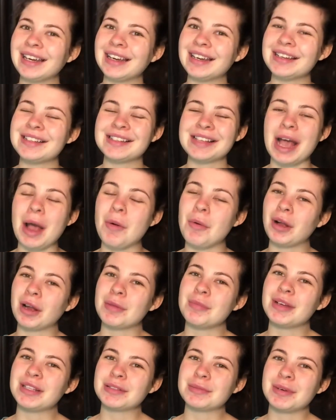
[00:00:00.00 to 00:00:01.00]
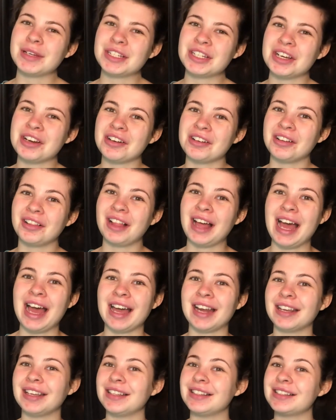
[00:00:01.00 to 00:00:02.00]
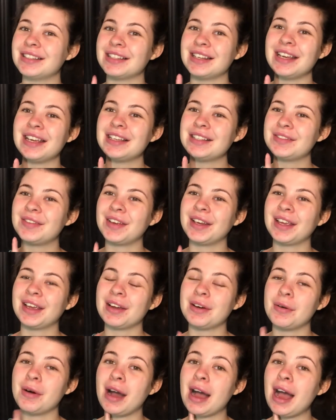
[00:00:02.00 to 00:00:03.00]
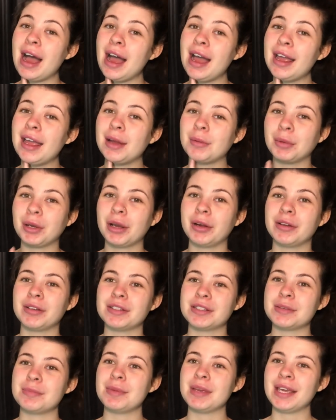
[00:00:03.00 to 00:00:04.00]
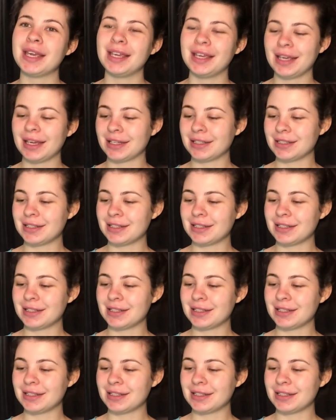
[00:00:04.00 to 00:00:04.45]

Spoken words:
guys, welcome back to my channel, and in today's video, I am going to be